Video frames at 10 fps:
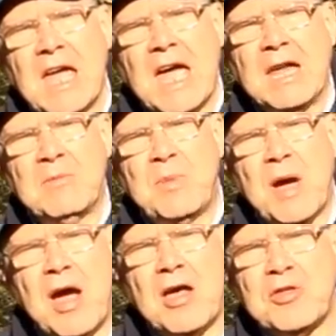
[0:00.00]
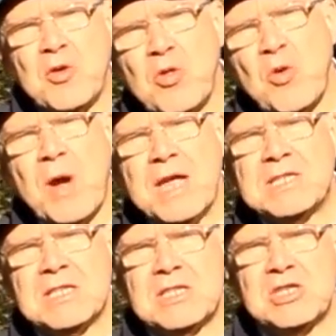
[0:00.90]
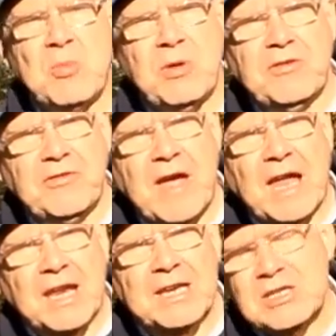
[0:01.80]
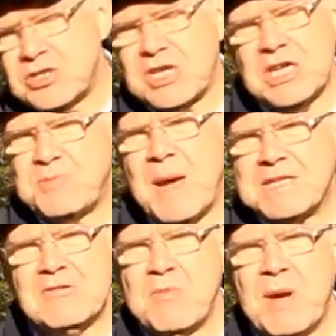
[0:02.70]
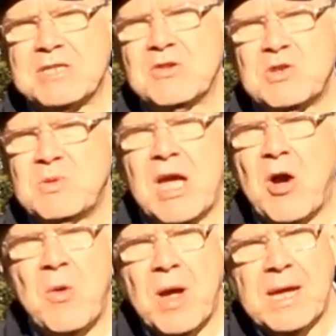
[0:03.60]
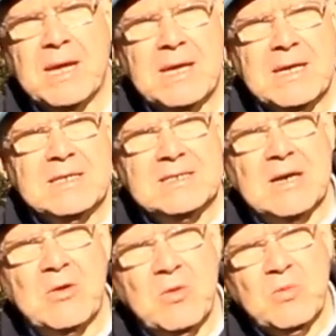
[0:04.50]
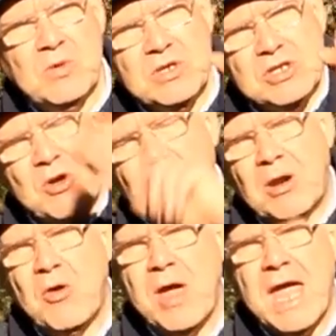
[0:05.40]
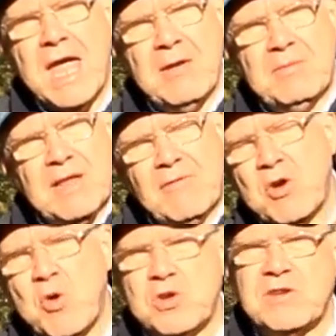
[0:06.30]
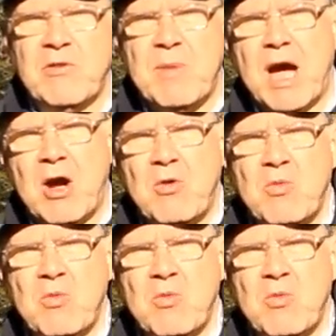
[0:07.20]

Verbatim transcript: and path all the way to the top of the fell and it just gets better and better as we go. So we're just going along here, another quarter of a mile,